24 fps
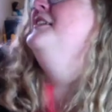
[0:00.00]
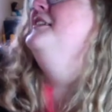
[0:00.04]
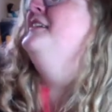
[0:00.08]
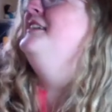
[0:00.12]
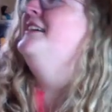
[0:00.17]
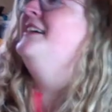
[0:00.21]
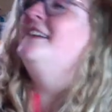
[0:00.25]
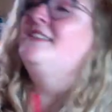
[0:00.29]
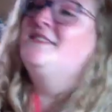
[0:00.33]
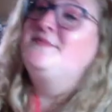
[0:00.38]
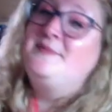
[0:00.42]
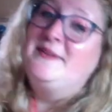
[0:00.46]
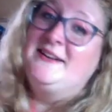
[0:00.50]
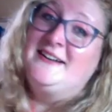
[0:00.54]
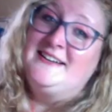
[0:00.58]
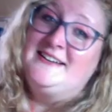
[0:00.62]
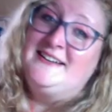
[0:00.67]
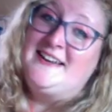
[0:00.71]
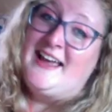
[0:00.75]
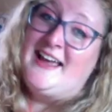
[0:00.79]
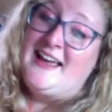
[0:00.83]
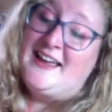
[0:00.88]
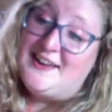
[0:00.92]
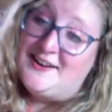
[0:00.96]
It's been a
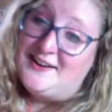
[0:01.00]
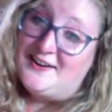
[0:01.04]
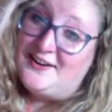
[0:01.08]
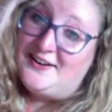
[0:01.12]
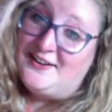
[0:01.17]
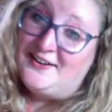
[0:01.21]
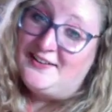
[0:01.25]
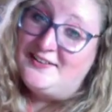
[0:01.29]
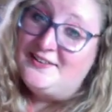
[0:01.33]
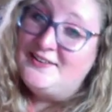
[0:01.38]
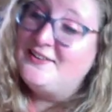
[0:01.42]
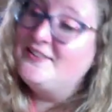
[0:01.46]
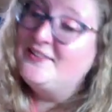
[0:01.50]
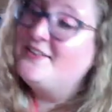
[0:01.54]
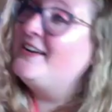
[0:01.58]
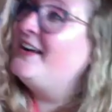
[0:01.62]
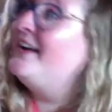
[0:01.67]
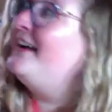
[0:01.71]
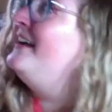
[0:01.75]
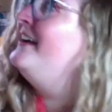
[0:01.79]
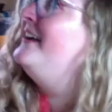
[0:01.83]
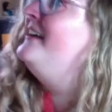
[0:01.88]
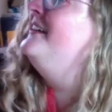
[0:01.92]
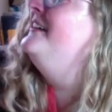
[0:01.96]
day, y'all,
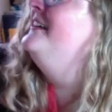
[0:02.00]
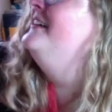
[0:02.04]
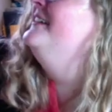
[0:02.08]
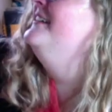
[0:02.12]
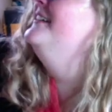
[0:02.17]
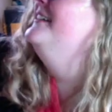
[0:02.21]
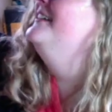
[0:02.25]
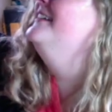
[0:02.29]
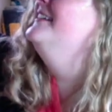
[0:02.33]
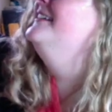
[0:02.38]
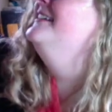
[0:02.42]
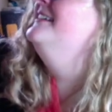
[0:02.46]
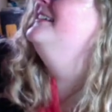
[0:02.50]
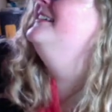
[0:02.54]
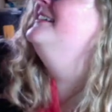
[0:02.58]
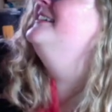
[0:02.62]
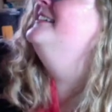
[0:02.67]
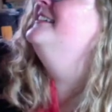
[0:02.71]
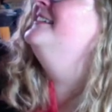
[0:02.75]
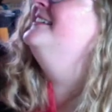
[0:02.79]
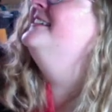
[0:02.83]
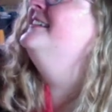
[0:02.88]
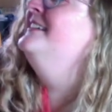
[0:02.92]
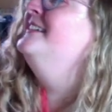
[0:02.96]
okay?
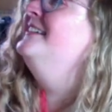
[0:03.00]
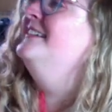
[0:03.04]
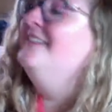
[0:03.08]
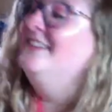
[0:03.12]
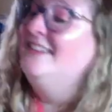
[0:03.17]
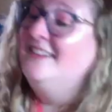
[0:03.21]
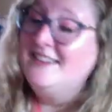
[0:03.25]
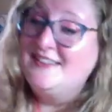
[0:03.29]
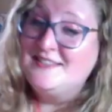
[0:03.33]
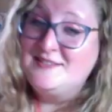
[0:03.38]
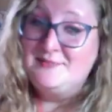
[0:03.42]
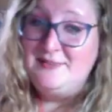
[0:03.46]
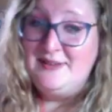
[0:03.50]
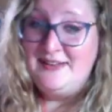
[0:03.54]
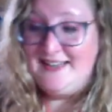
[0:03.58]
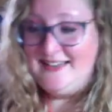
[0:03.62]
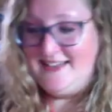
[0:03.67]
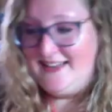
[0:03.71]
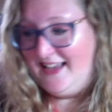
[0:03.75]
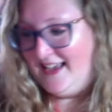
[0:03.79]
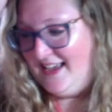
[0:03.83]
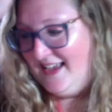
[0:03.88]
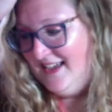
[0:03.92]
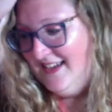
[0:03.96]
It's been a
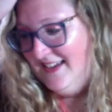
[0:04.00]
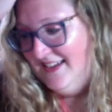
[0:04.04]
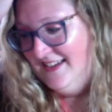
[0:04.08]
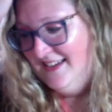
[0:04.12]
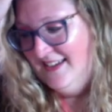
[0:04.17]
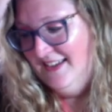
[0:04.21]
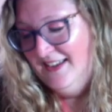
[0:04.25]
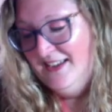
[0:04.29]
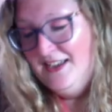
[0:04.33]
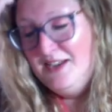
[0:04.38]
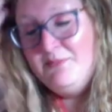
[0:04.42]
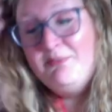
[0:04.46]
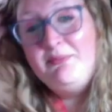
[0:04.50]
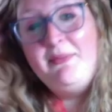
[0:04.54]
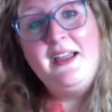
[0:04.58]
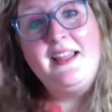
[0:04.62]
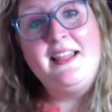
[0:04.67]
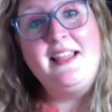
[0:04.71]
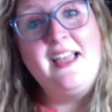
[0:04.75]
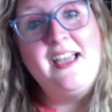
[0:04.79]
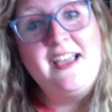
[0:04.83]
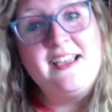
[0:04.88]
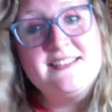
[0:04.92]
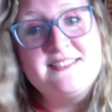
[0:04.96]
day. My
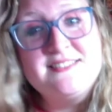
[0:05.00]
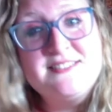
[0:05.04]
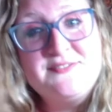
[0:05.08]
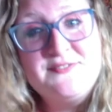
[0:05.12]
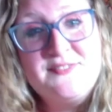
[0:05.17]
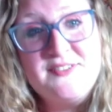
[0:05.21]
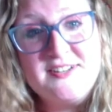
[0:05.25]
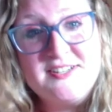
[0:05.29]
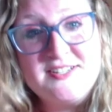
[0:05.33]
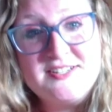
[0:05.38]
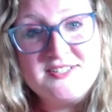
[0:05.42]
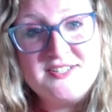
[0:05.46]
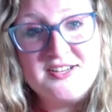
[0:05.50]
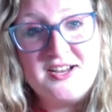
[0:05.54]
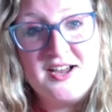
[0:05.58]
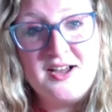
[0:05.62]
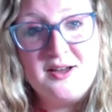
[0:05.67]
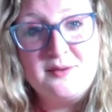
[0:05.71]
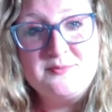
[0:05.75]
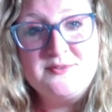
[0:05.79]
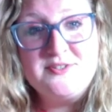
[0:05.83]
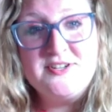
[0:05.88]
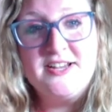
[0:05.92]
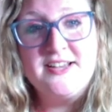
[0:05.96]
last finish
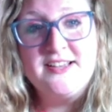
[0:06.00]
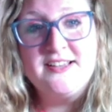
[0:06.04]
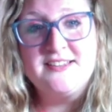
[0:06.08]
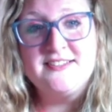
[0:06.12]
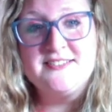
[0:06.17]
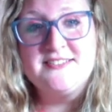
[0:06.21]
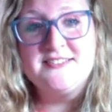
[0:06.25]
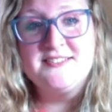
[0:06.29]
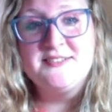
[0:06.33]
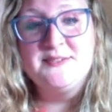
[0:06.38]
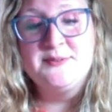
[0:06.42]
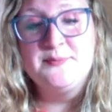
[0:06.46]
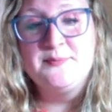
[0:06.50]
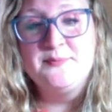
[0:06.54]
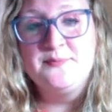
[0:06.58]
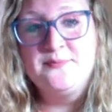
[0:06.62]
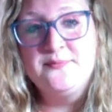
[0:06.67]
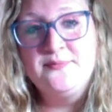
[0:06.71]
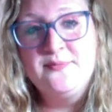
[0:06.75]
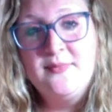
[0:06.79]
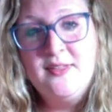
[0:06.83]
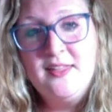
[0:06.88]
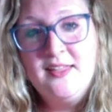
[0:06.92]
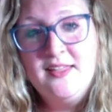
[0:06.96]
object,
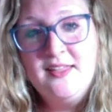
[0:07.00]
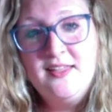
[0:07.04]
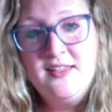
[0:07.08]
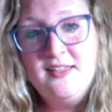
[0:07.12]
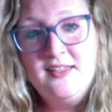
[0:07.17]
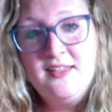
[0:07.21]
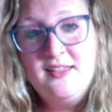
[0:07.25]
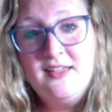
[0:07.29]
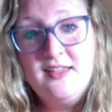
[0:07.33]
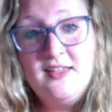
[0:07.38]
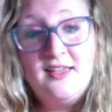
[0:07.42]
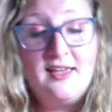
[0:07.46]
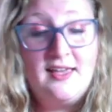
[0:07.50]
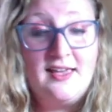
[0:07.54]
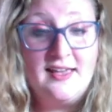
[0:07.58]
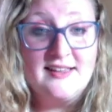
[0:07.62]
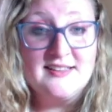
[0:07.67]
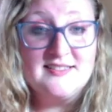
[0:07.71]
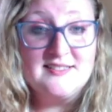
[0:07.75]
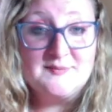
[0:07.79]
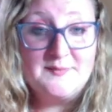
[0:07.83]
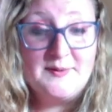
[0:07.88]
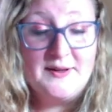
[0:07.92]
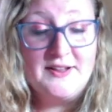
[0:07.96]

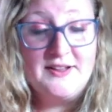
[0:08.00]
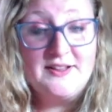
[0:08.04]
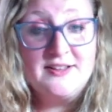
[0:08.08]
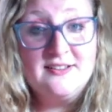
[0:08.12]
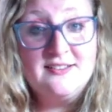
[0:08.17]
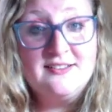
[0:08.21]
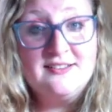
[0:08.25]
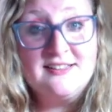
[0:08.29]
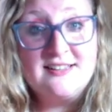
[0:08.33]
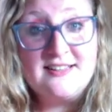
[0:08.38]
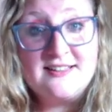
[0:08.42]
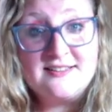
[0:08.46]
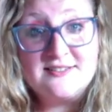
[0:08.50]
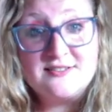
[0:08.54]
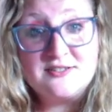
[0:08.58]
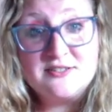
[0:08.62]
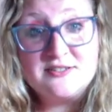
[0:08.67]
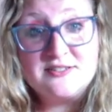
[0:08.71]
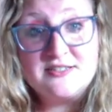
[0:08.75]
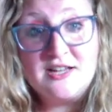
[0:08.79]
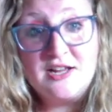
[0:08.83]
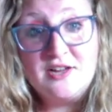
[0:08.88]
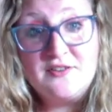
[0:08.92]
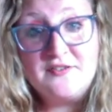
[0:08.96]
as Bella cleans
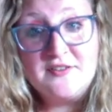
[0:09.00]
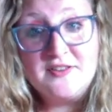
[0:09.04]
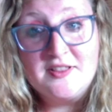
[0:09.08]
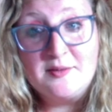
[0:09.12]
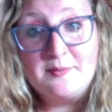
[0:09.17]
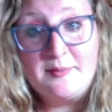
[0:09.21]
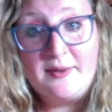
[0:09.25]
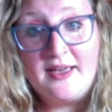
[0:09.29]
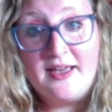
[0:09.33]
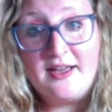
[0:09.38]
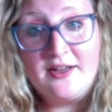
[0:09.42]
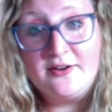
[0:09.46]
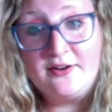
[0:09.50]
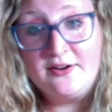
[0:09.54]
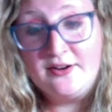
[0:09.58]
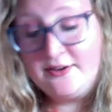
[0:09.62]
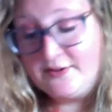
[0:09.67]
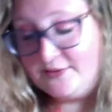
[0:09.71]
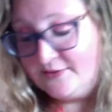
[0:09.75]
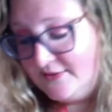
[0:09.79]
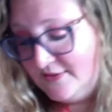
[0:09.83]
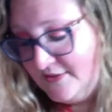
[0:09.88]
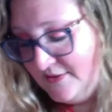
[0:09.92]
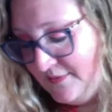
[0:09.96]
herself in the
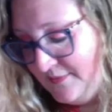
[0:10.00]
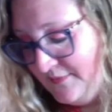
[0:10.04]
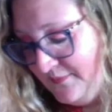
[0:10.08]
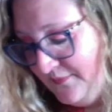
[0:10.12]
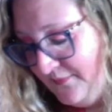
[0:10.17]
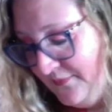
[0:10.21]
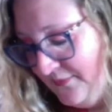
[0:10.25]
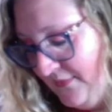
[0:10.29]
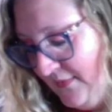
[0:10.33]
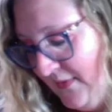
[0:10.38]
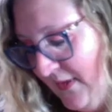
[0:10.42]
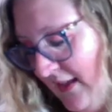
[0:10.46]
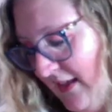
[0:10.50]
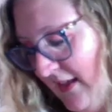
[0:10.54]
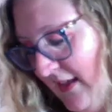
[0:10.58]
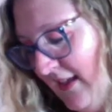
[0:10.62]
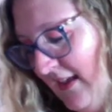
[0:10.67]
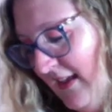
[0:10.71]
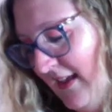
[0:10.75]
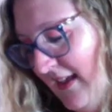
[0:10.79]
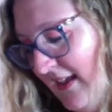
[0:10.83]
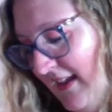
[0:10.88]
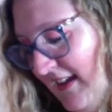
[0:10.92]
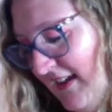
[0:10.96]
background,
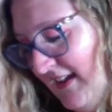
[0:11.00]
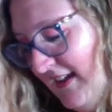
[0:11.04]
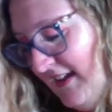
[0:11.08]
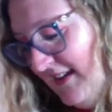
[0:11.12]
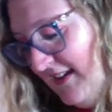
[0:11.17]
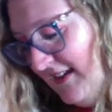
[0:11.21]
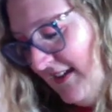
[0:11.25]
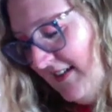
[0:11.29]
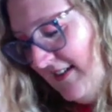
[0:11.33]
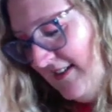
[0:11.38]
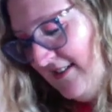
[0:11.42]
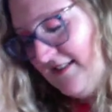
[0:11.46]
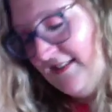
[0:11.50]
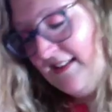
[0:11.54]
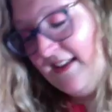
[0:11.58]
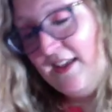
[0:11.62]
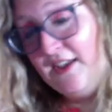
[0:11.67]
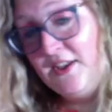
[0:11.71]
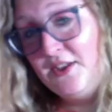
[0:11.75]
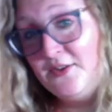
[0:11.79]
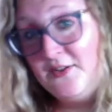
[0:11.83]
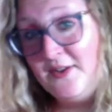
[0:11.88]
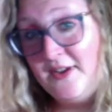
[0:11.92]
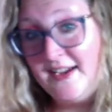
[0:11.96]
is,
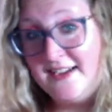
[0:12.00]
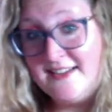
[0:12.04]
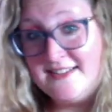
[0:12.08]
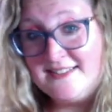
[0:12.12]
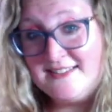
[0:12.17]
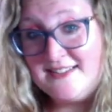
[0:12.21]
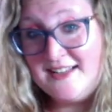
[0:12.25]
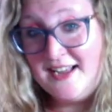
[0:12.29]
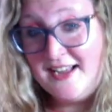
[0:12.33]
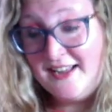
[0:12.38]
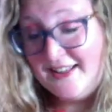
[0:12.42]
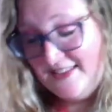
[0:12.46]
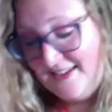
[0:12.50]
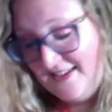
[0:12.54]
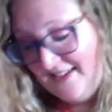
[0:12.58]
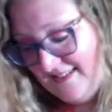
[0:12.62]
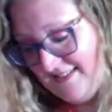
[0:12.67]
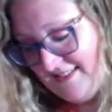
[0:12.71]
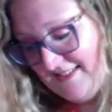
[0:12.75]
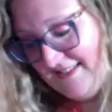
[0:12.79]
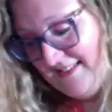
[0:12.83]
you guys saw this?